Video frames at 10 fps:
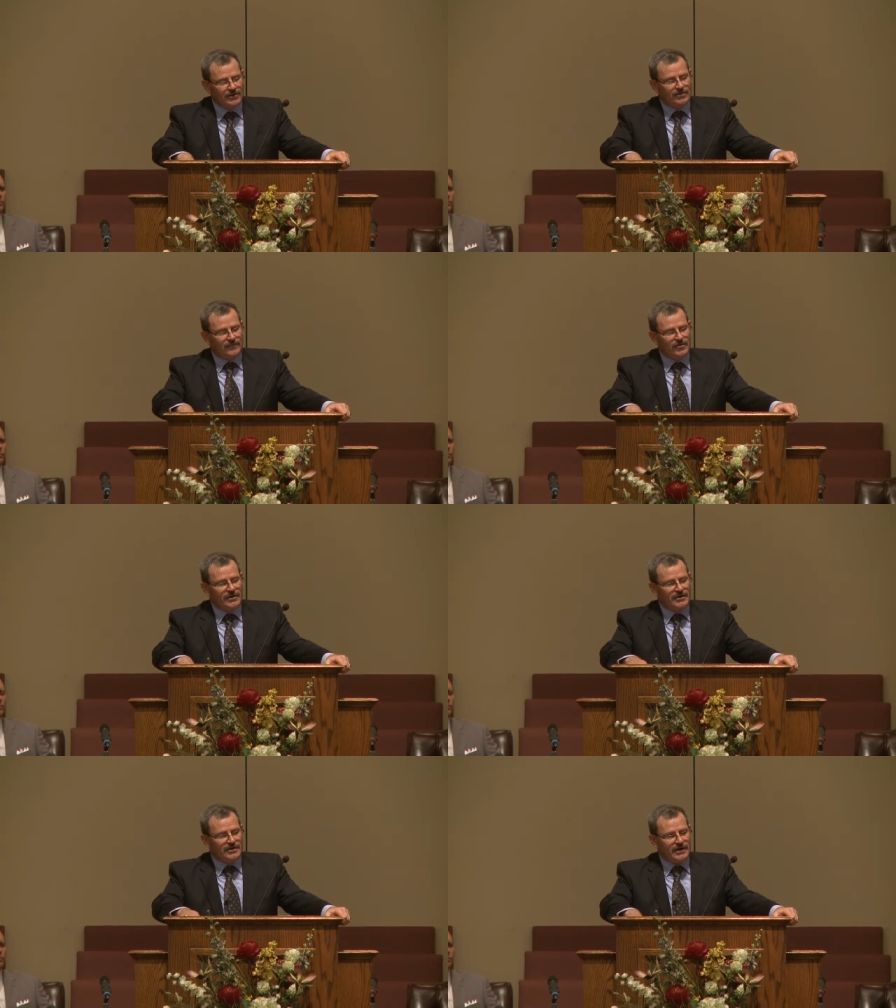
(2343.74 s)
if you're
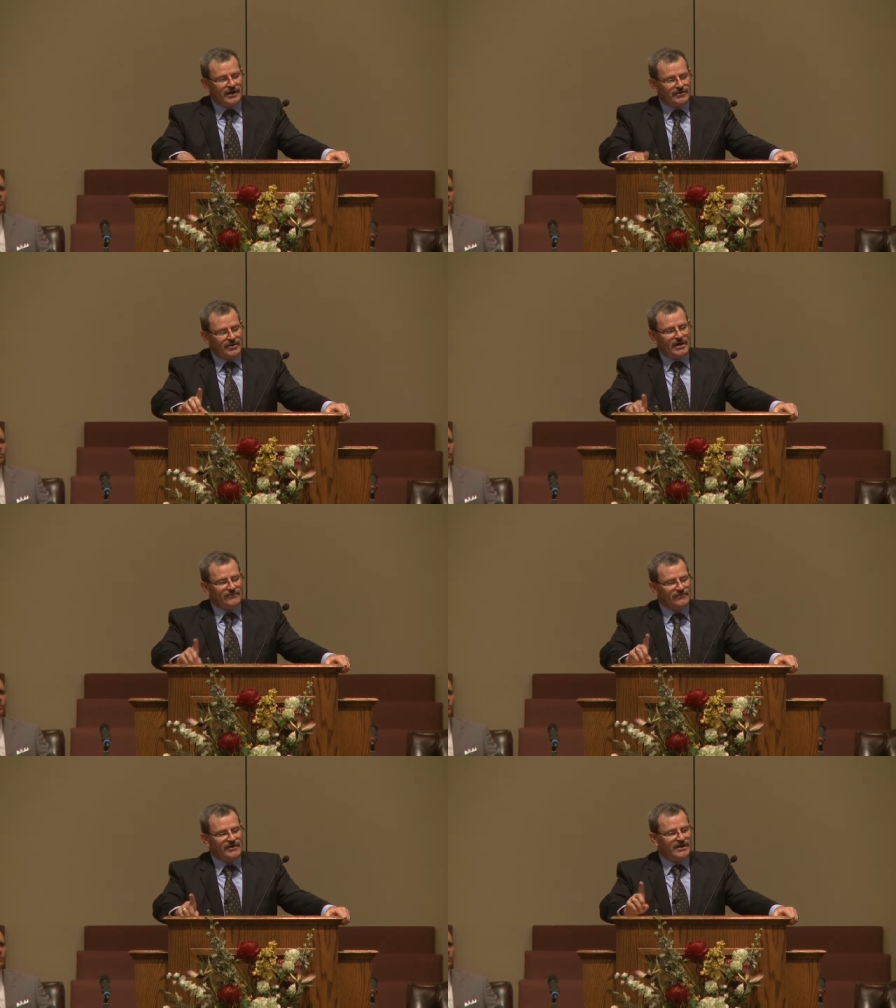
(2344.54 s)
here tonight and you're not
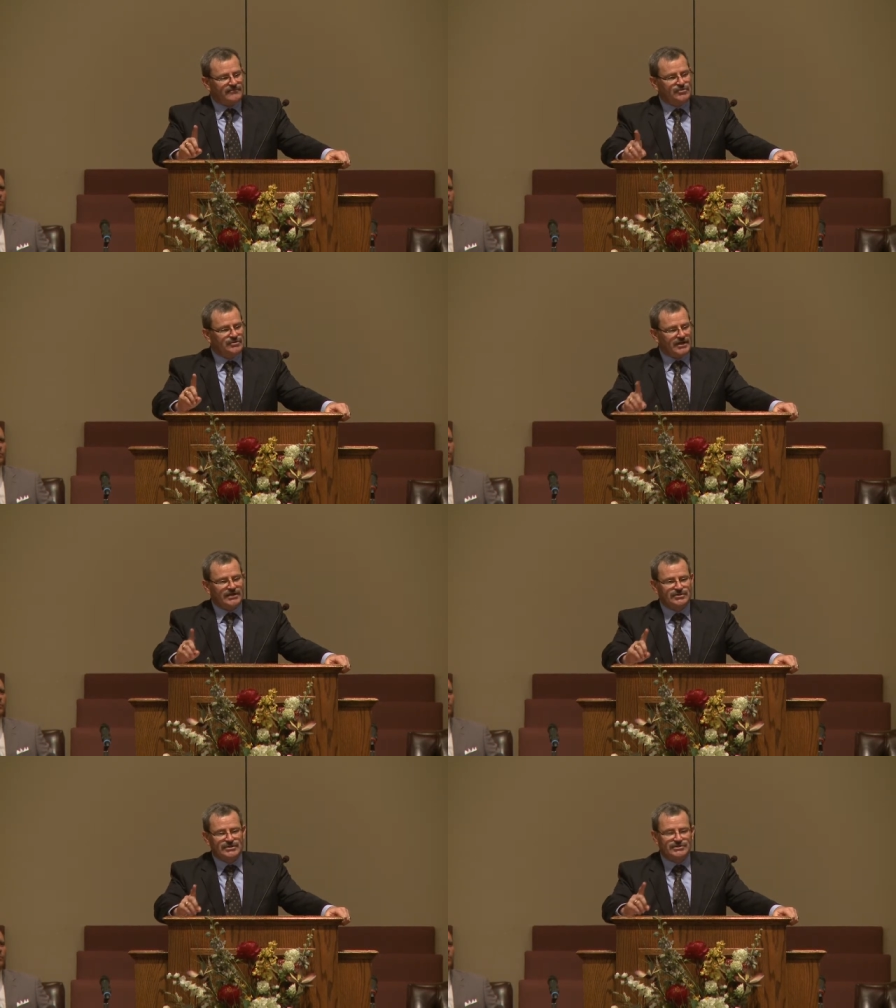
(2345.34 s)
saved, you should
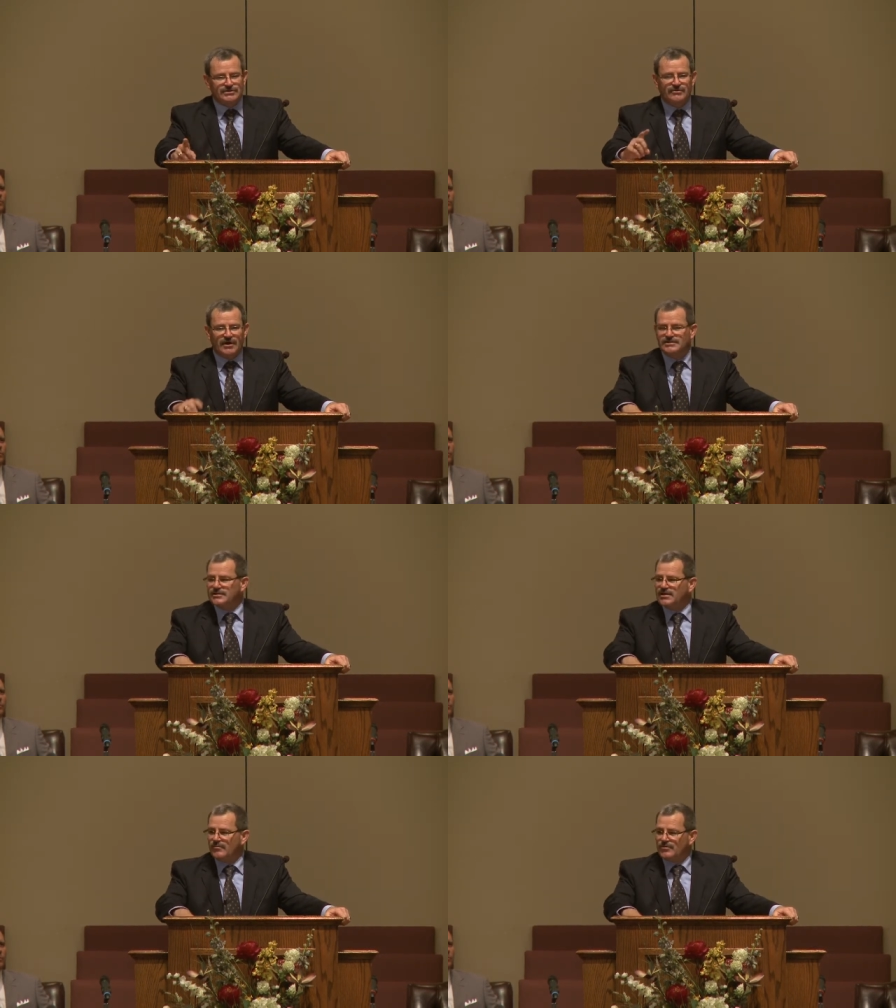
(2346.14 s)
ask Jesus Christ to
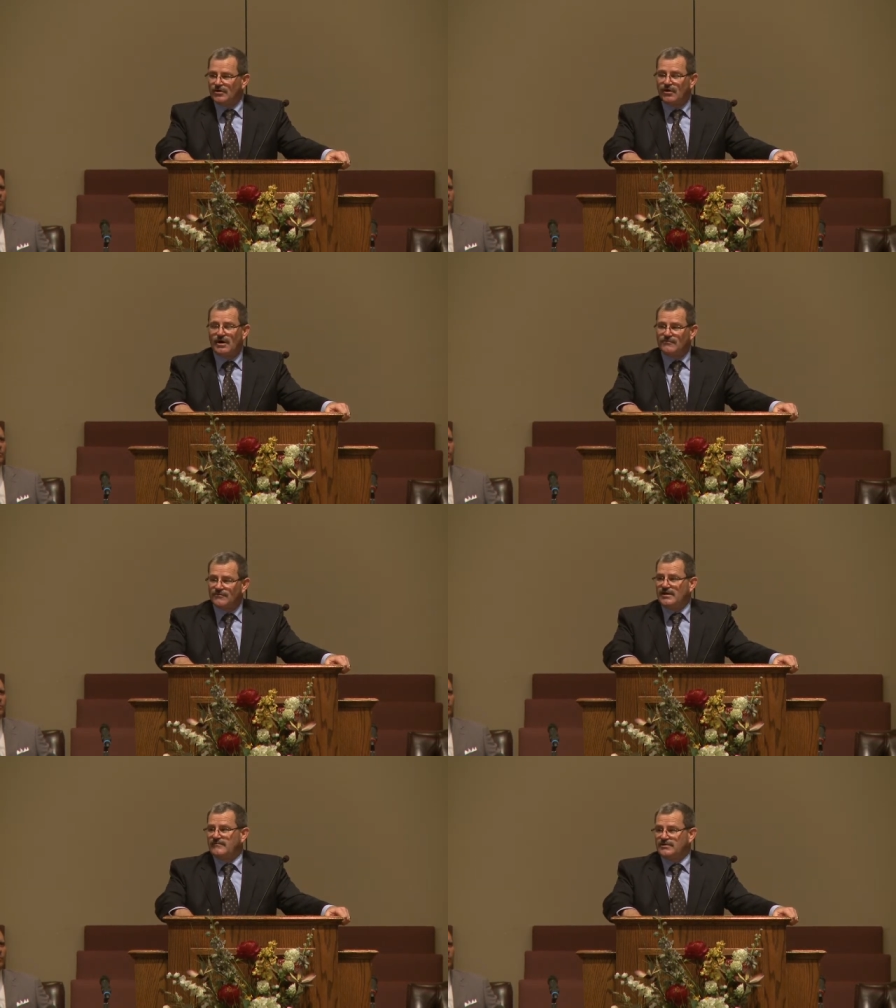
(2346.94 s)
come in your heart and
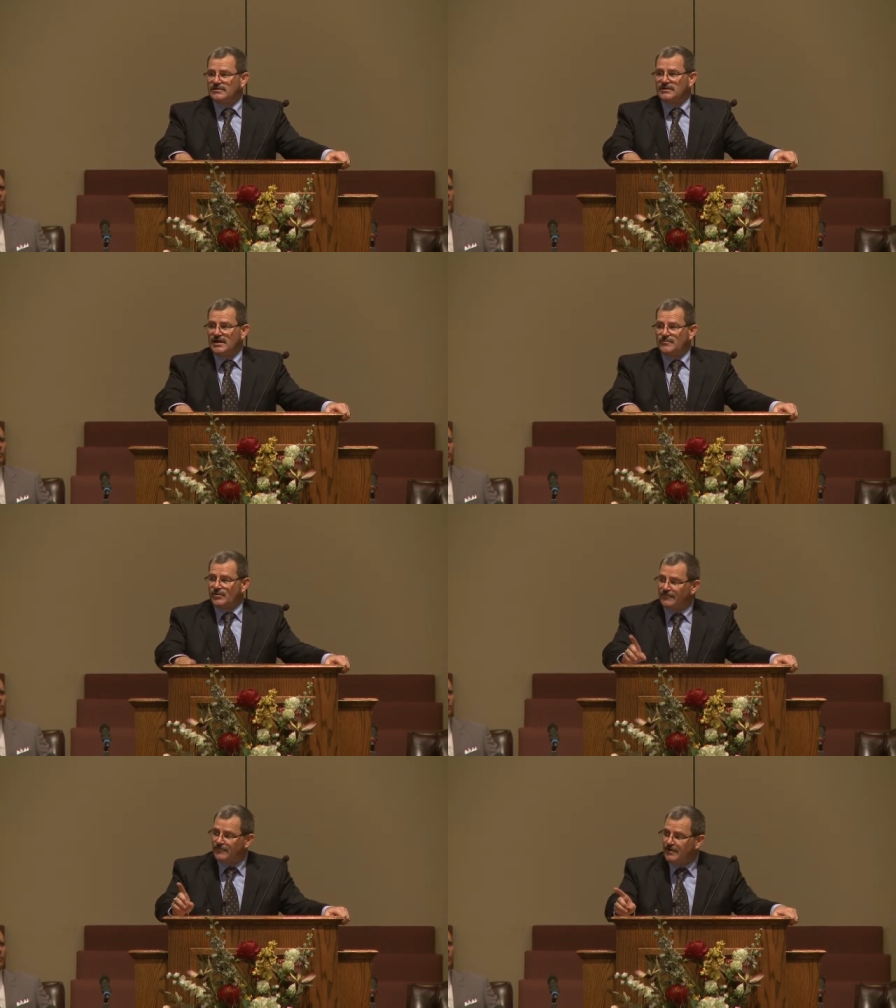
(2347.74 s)
save you tonight. But
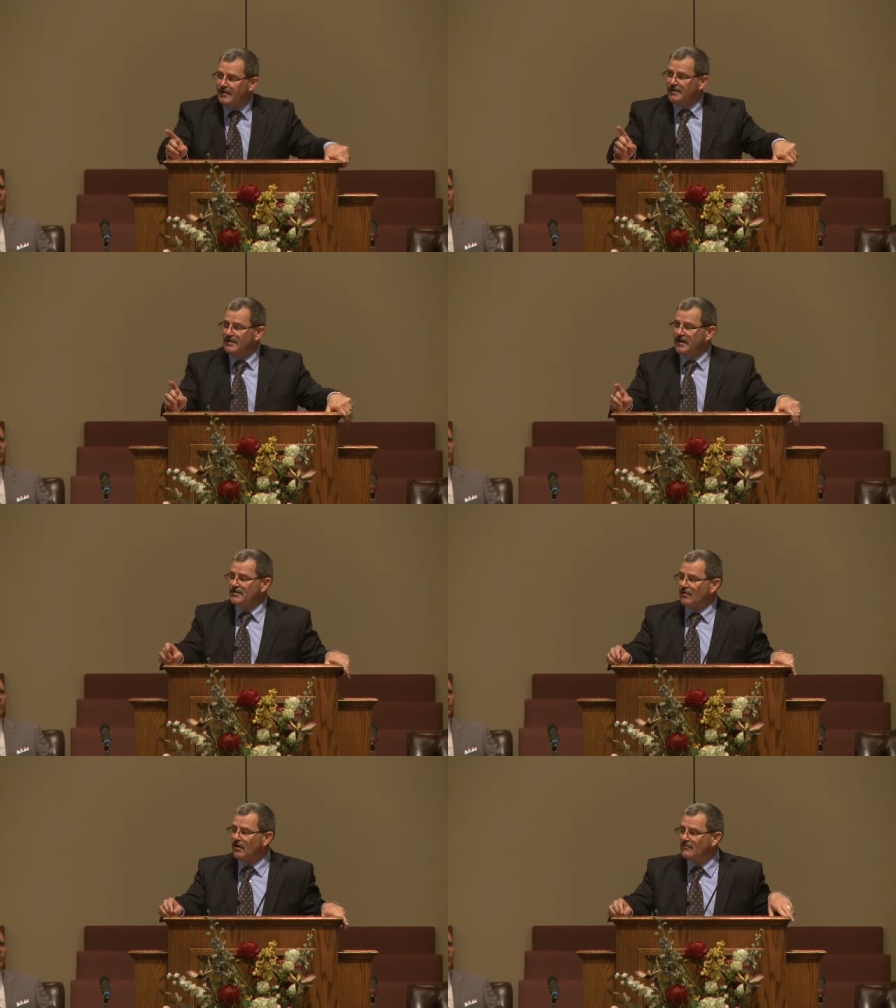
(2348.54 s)
if you're here tonight and
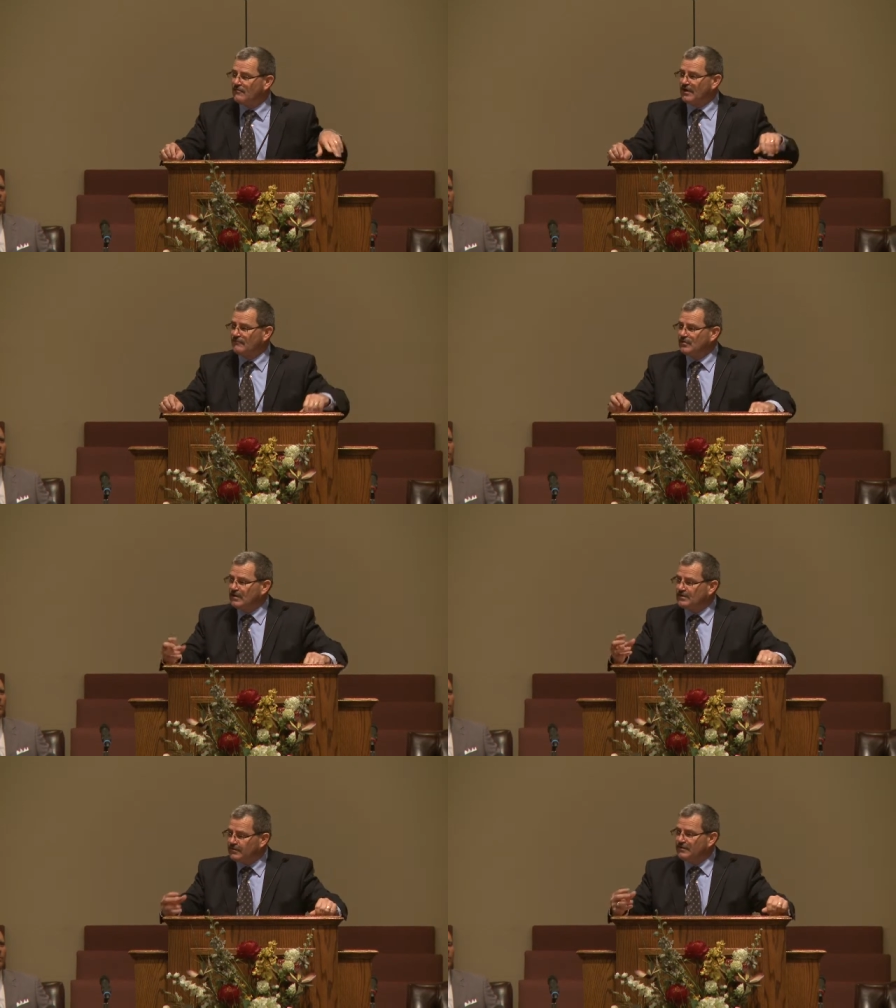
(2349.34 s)
you are saved, you
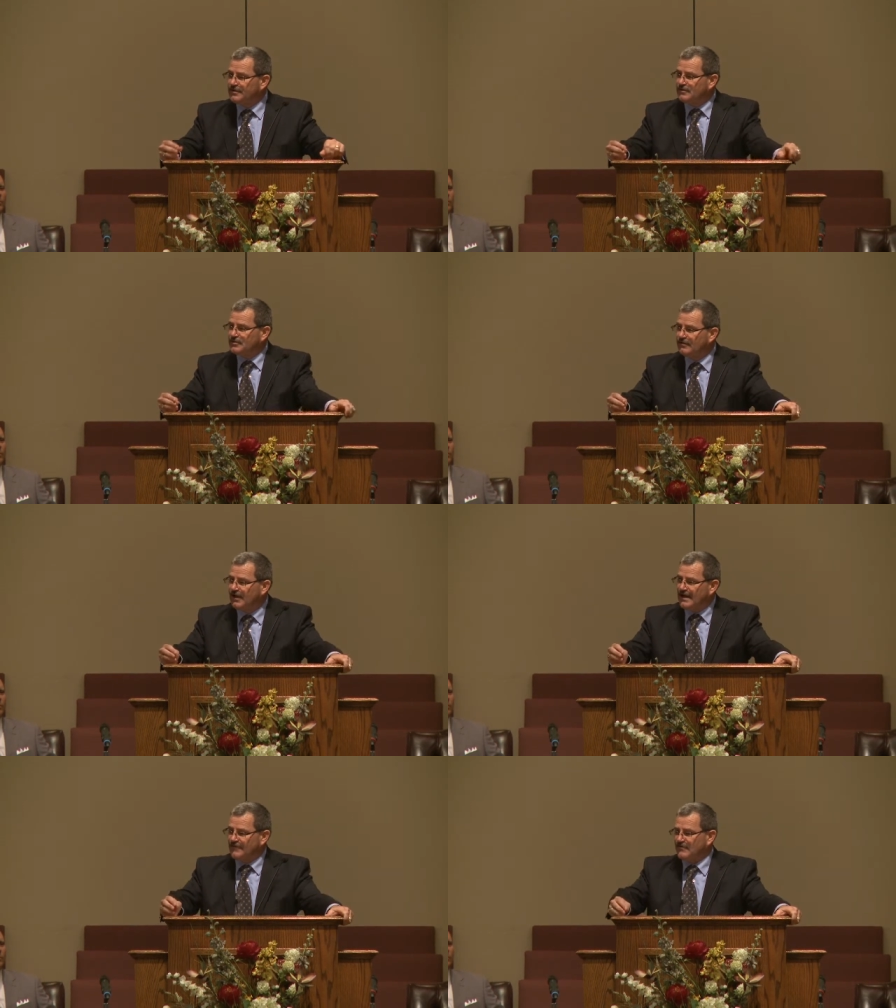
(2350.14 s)
need to look at your
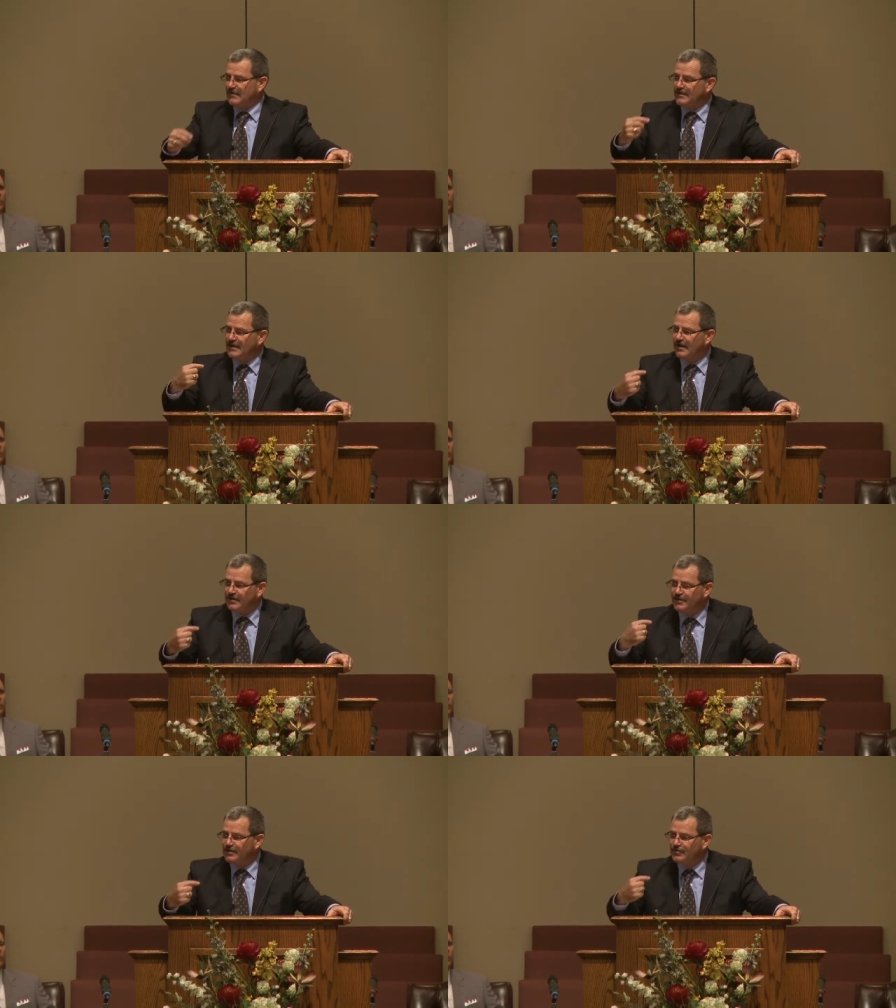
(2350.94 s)
life and say, God,
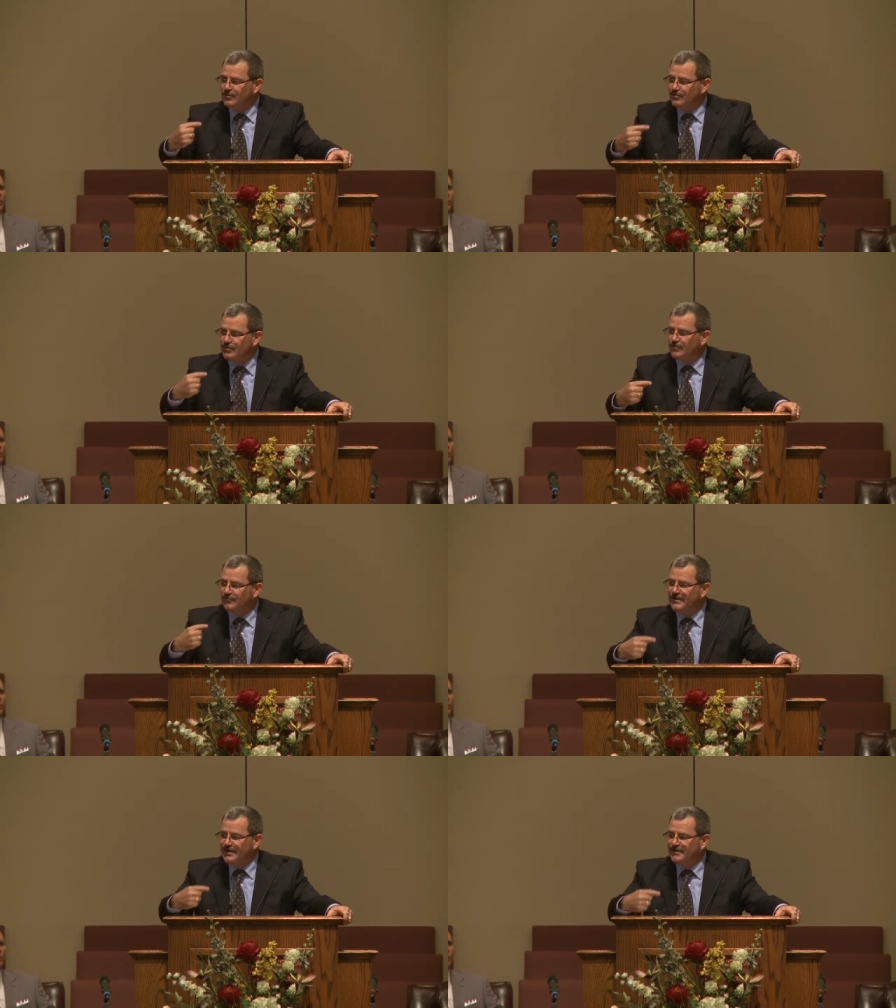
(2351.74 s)
can you use
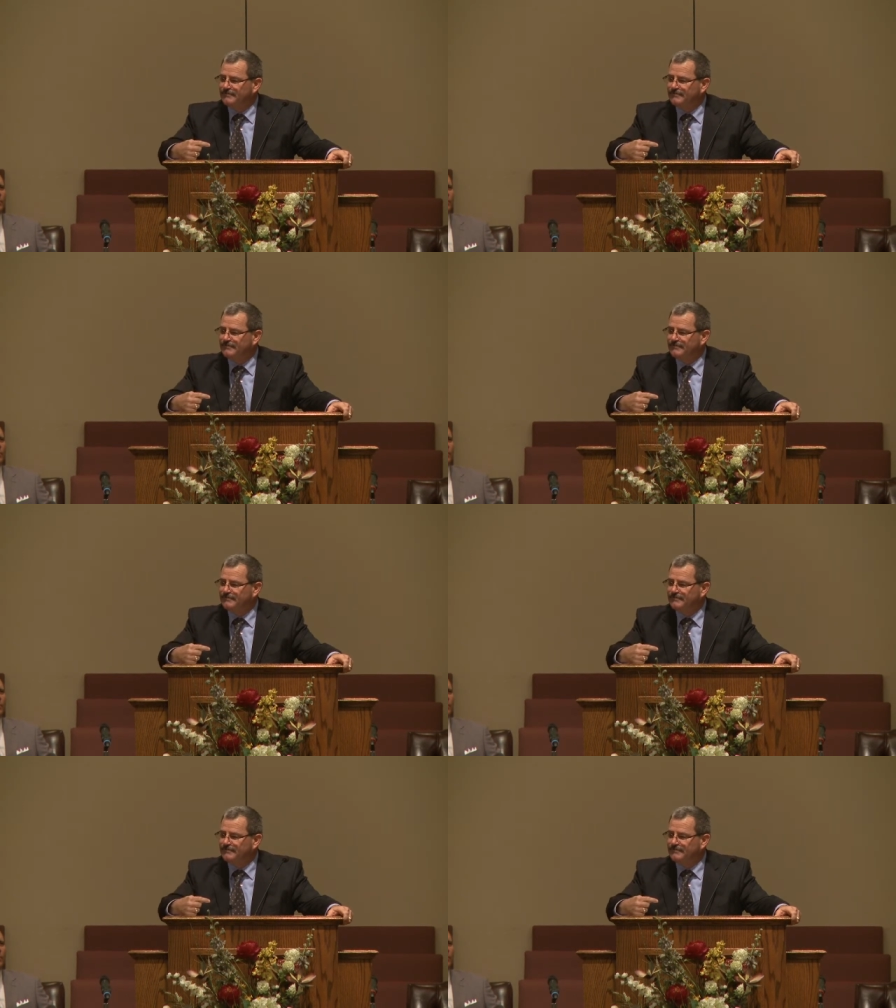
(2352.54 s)
me?